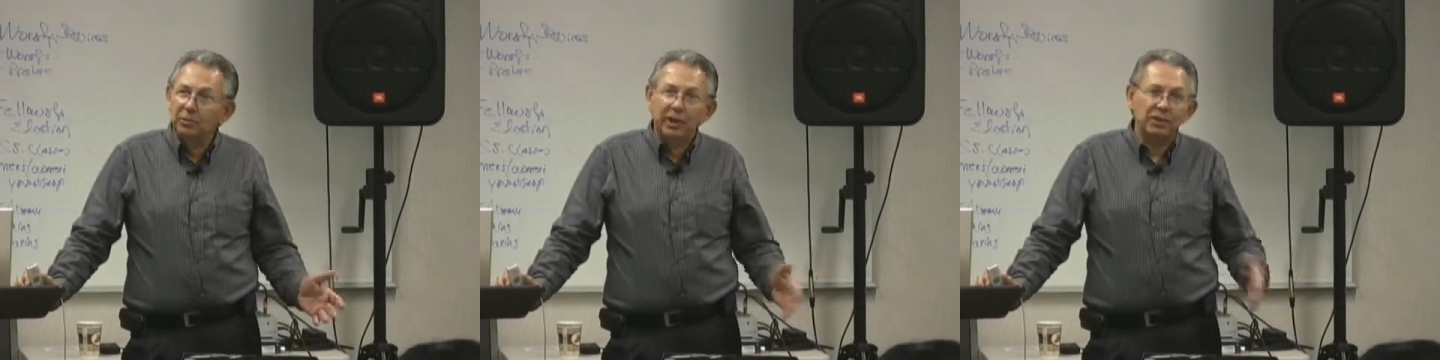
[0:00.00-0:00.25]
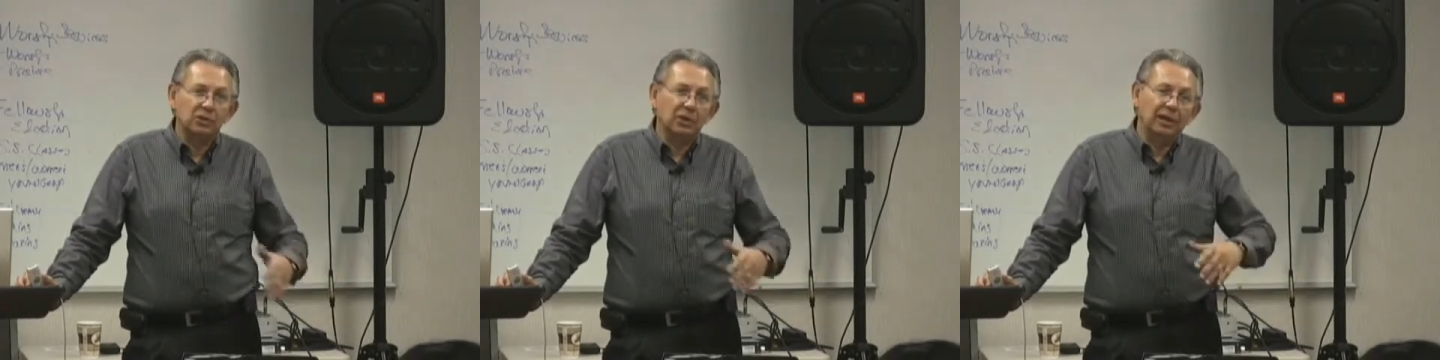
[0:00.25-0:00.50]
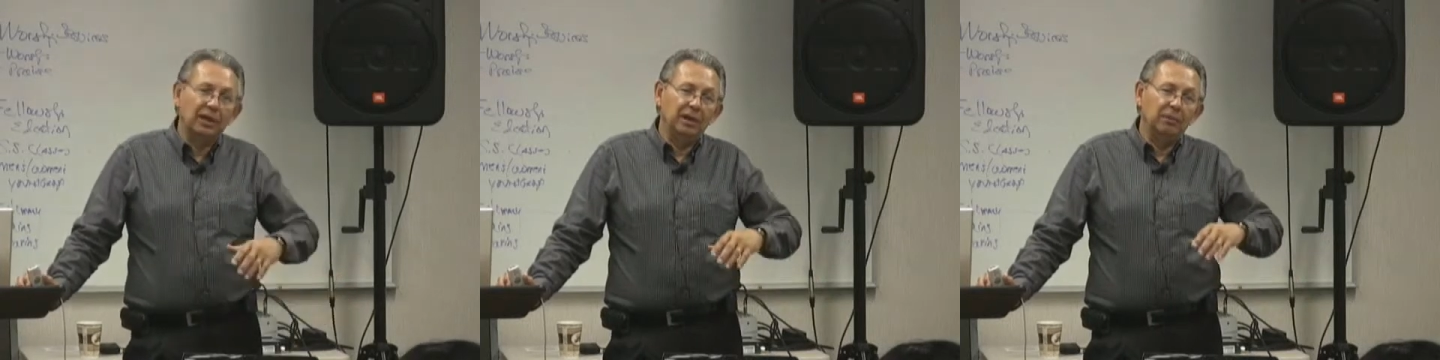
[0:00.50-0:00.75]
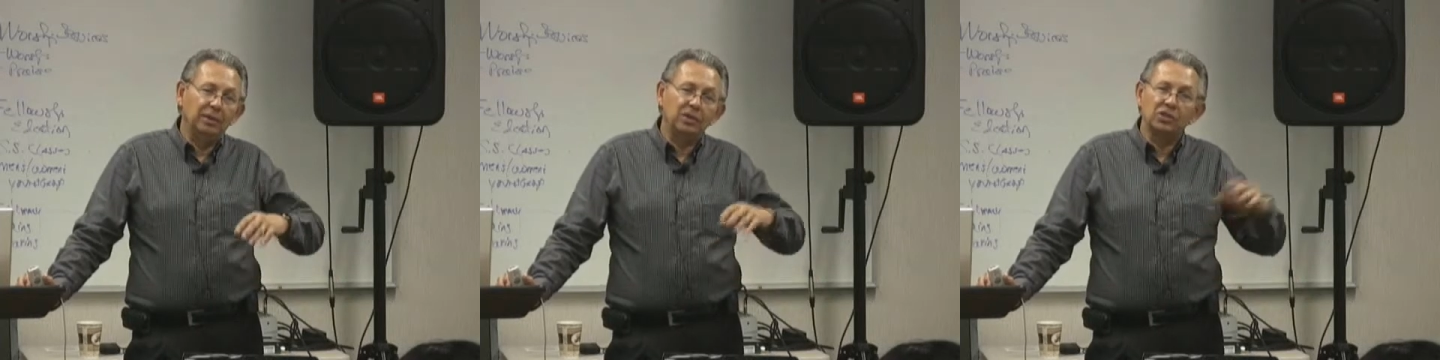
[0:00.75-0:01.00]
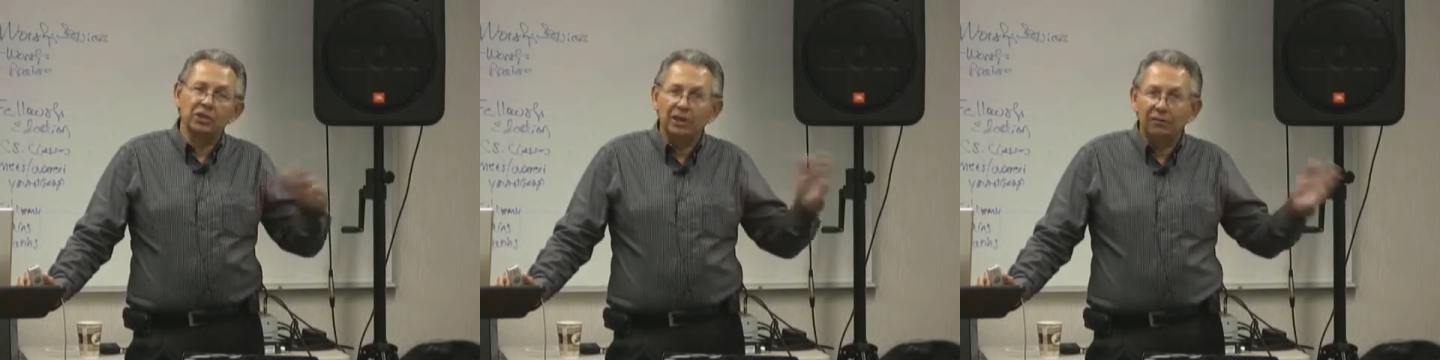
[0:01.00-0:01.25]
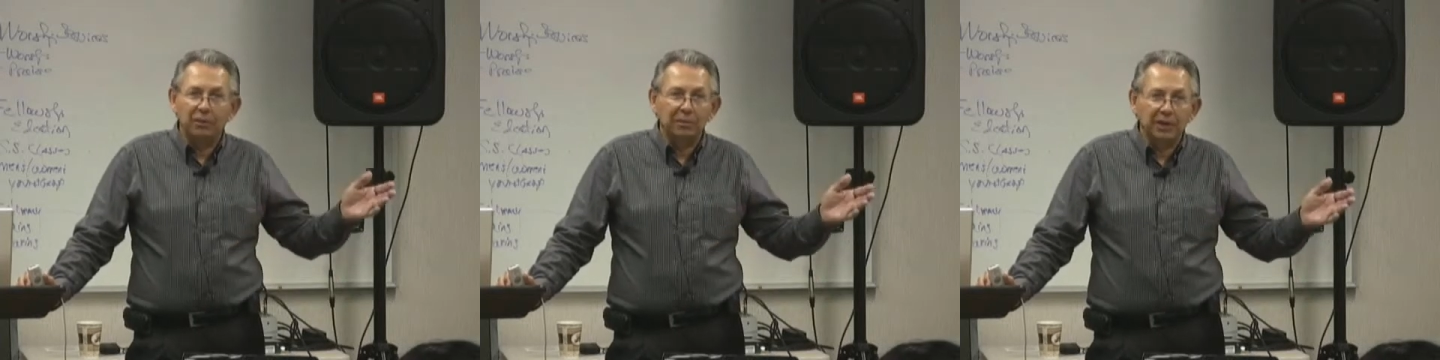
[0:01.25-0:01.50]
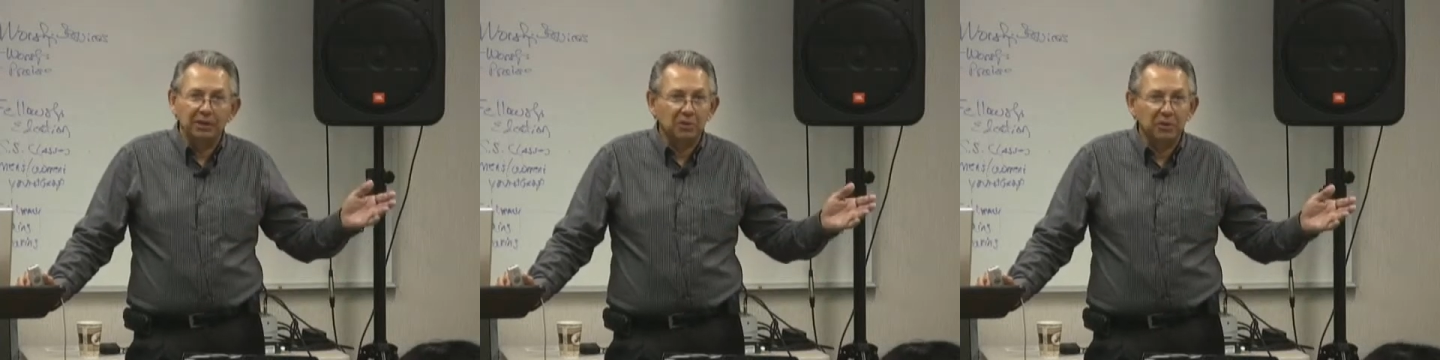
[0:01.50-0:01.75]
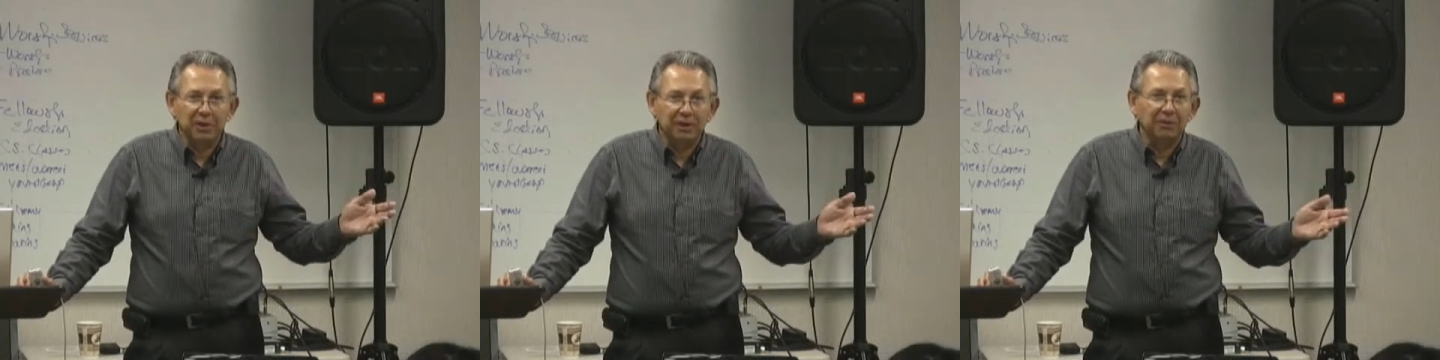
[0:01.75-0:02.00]
the pastor can't mention every
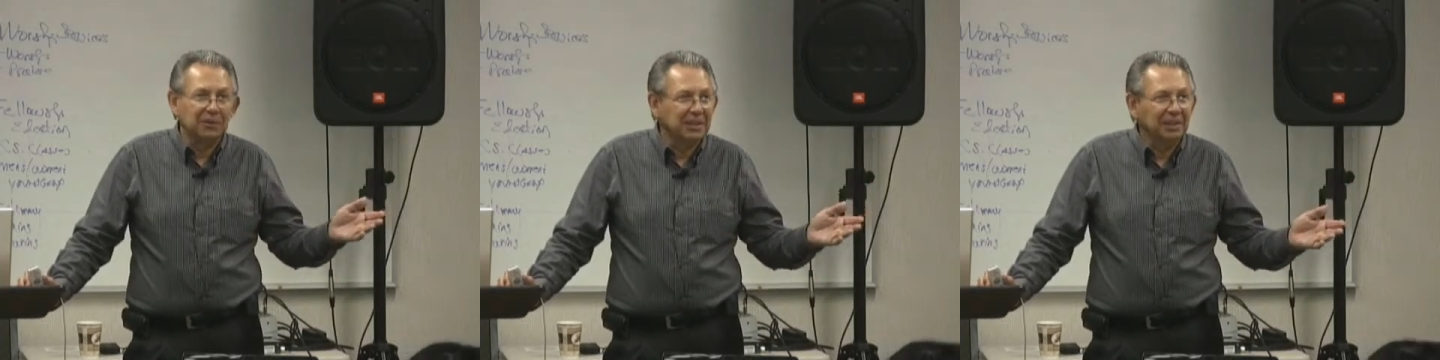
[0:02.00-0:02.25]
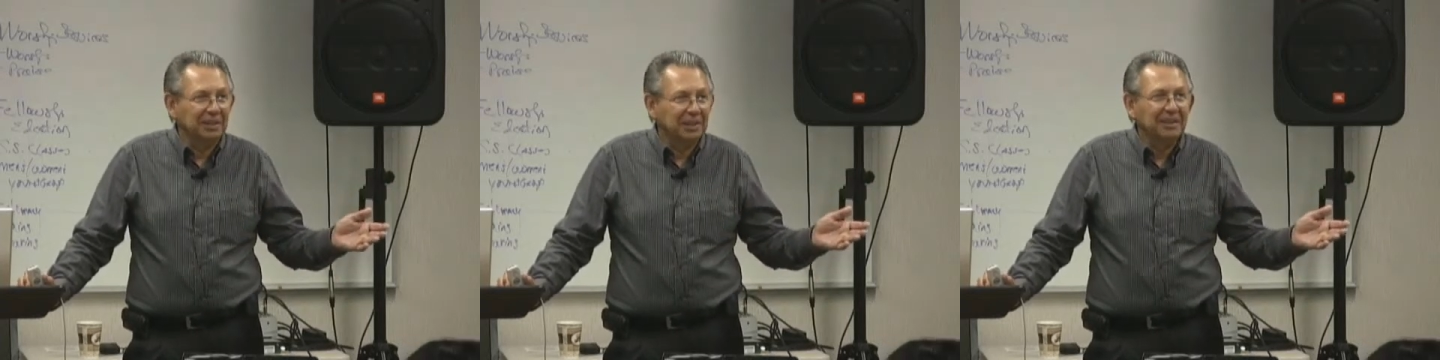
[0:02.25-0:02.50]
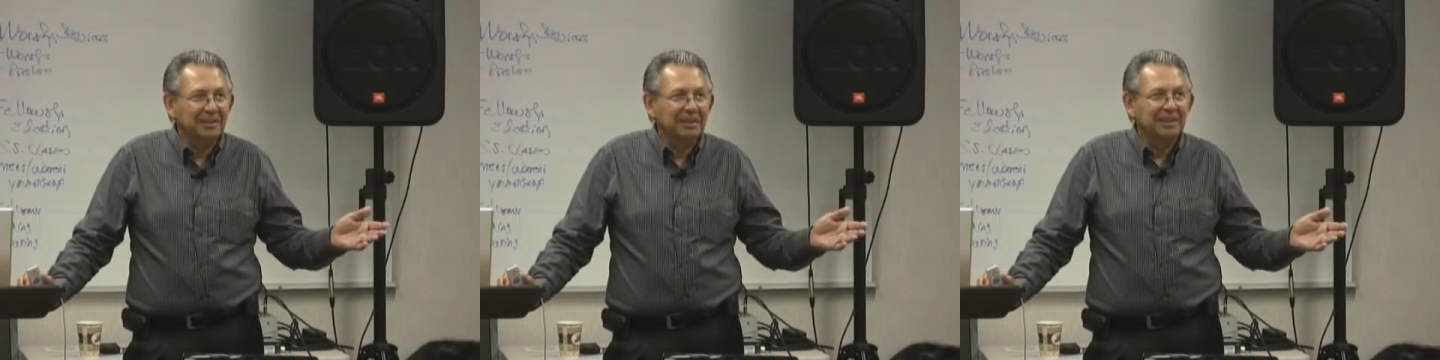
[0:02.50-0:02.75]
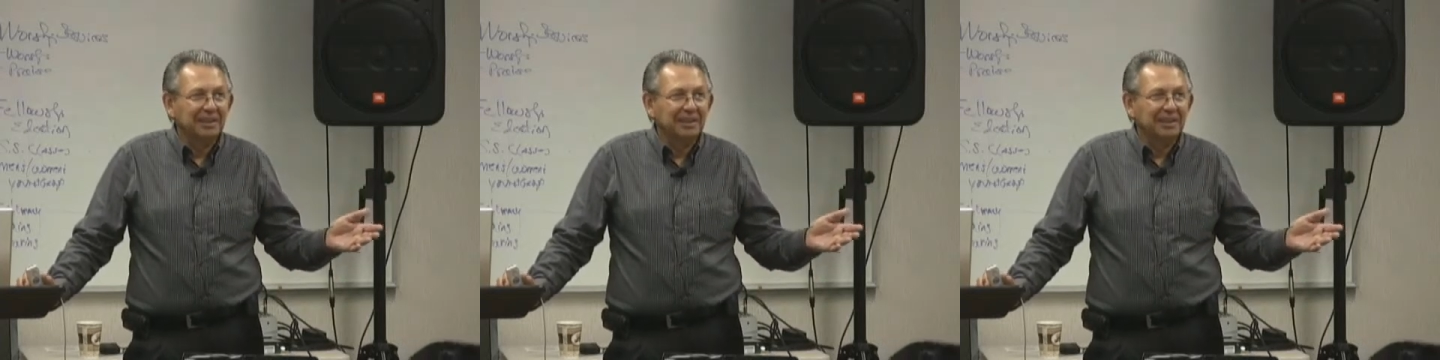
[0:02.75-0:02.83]
ministry every Sunday.